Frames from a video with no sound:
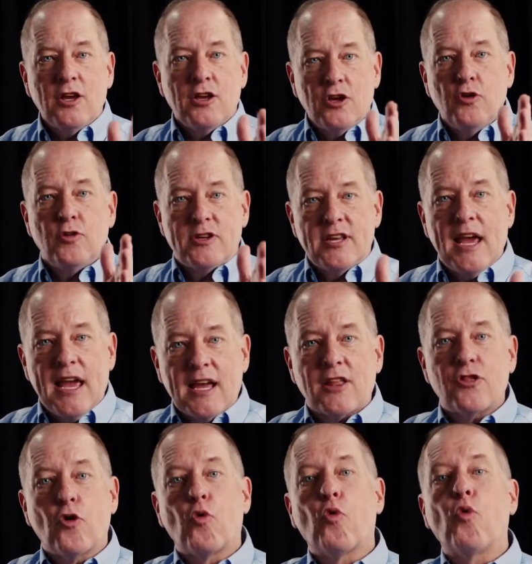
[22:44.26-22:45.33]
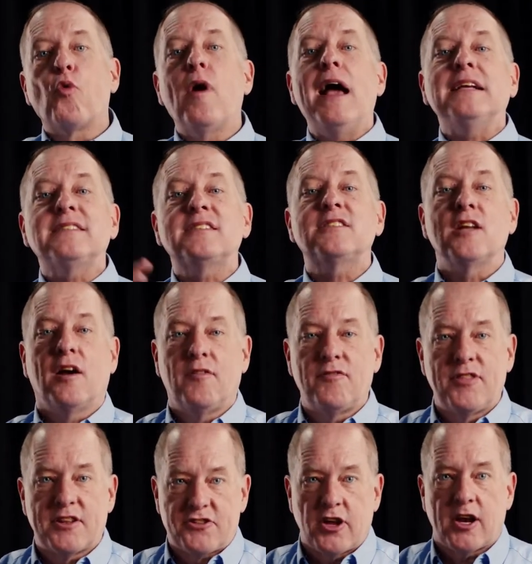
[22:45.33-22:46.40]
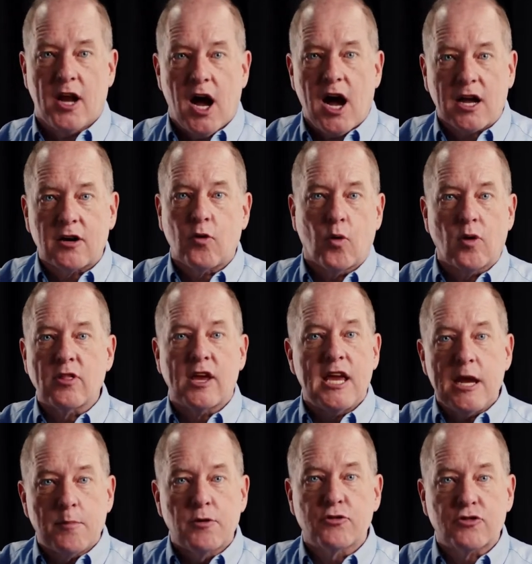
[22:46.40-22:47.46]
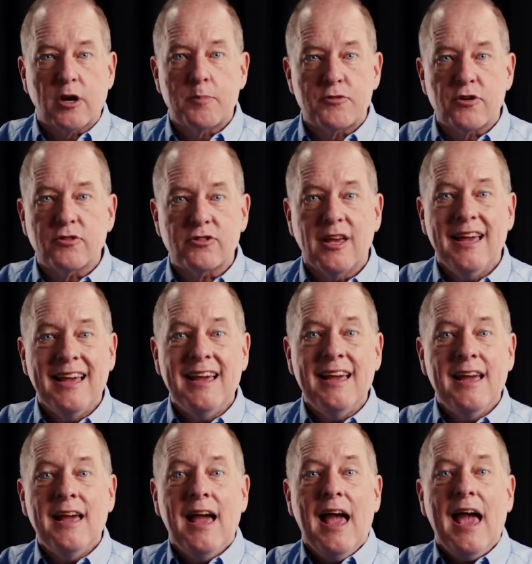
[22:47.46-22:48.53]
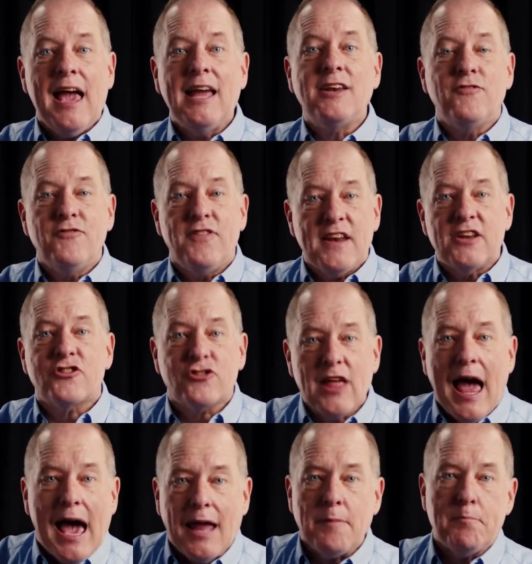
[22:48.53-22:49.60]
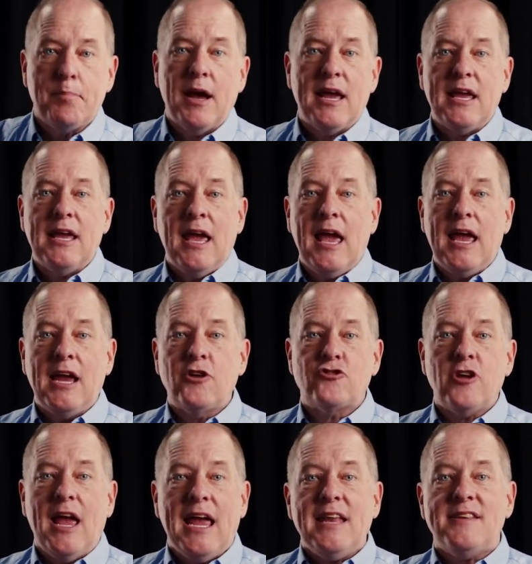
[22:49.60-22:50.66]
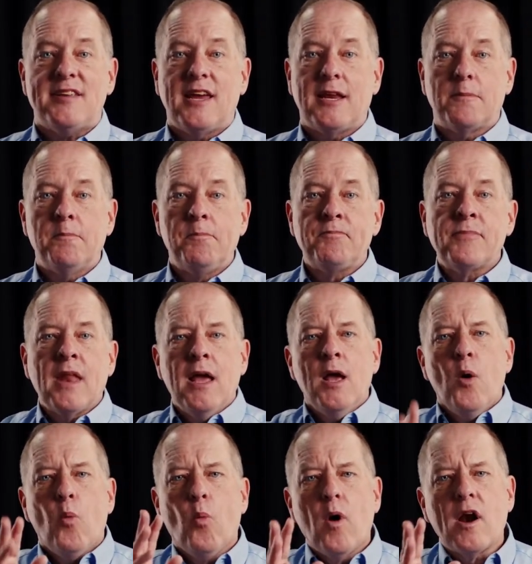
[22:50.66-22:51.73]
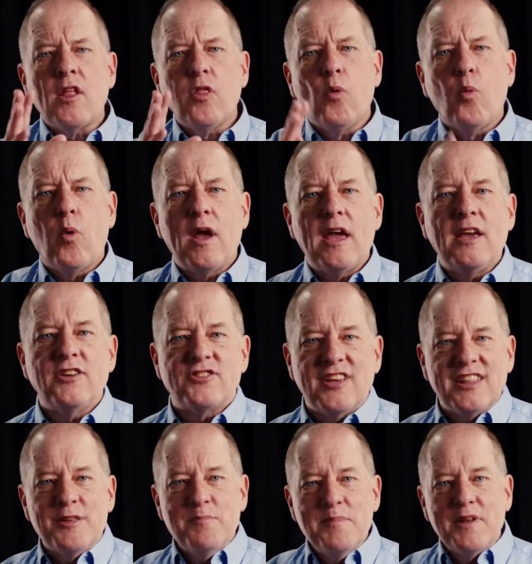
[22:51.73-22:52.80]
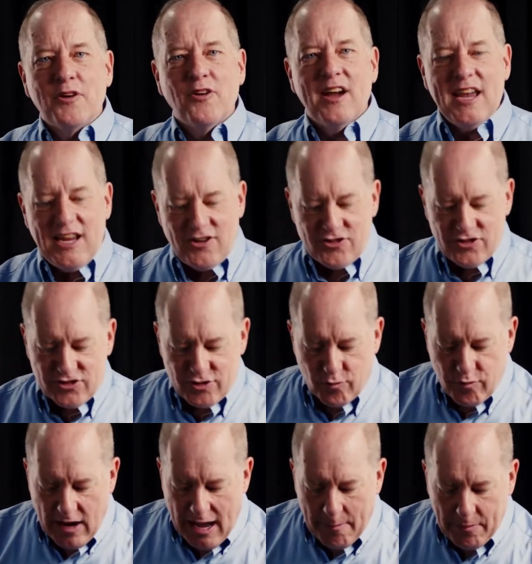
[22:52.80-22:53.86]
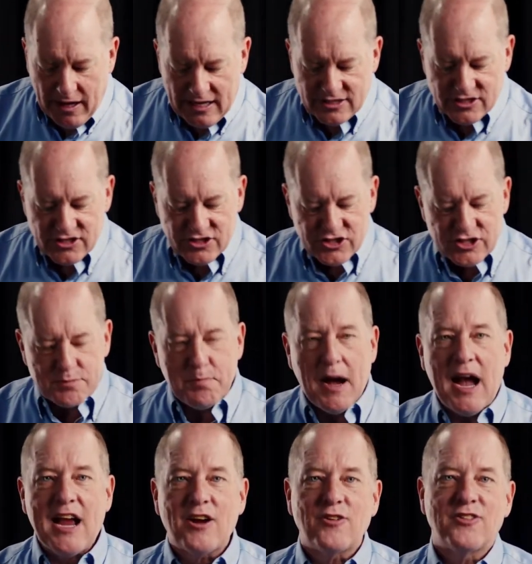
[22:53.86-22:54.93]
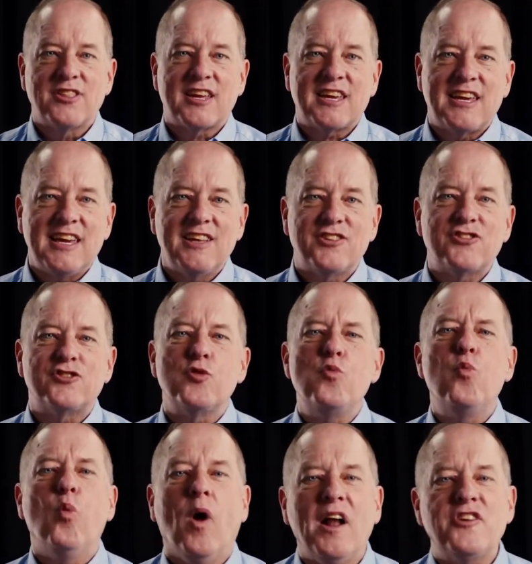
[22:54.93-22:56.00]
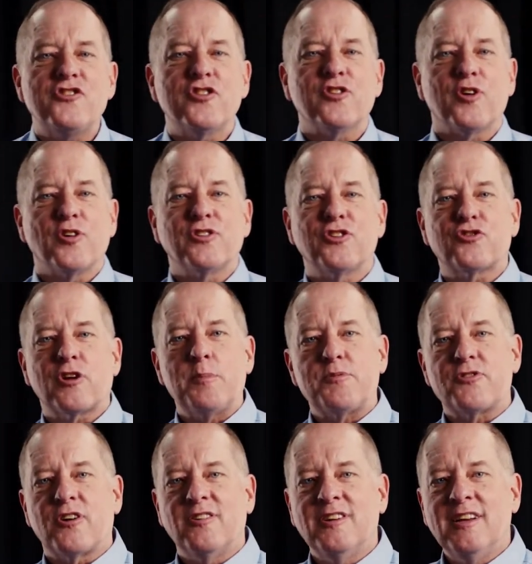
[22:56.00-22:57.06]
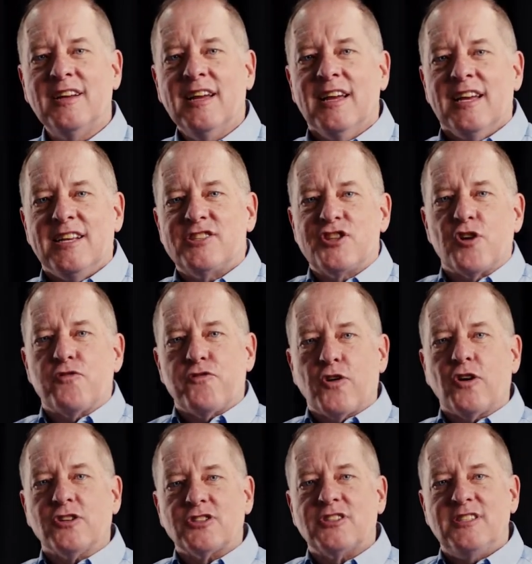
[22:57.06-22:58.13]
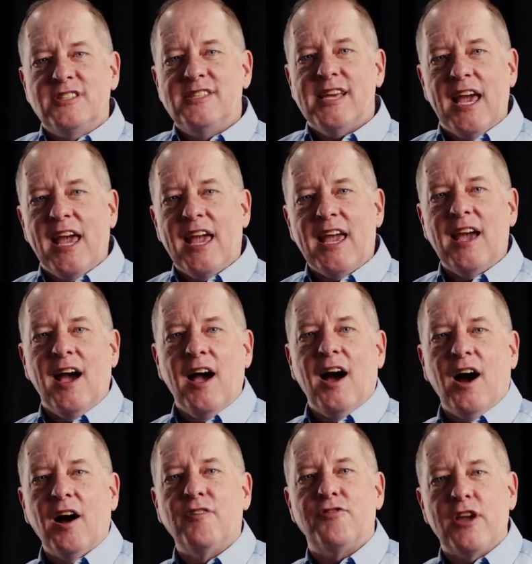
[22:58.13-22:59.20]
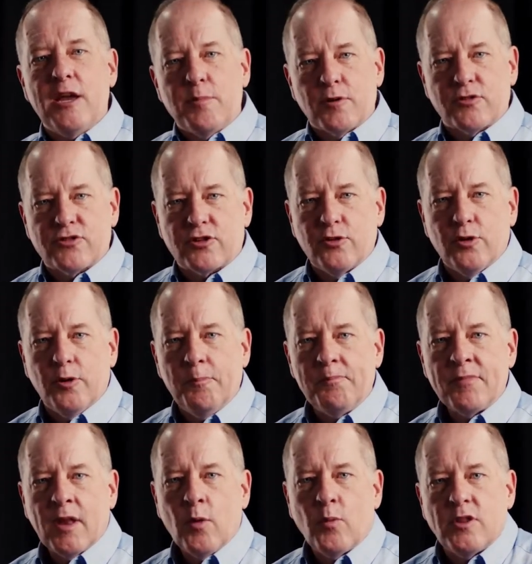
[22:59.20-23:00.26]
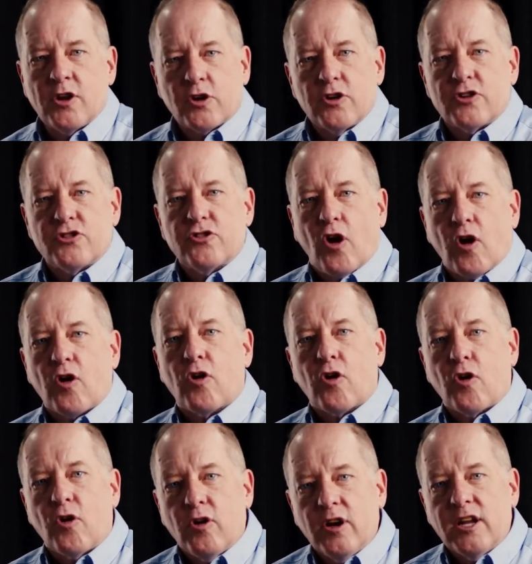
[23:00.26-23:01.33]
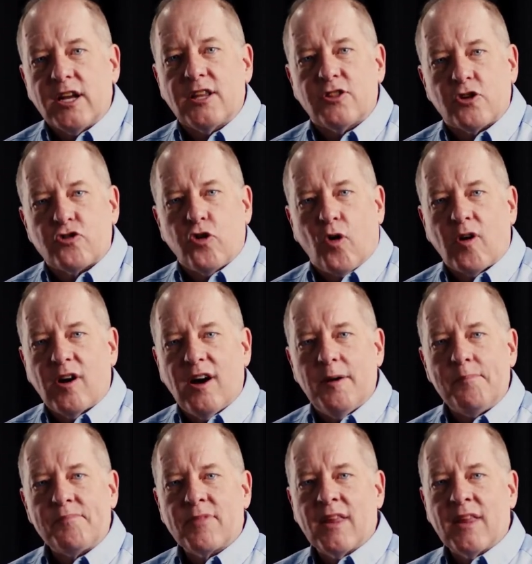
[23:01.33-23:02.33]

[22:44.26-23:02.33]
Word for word: you'd take the rest of the Tanakh or the Hebrew scriptures and finish that by age 18. One of the ways in the Middle Ages the rabbis inspired the kids to want to learn the scripture is their first day of Hebrew school, when they're going to start learning the Torah,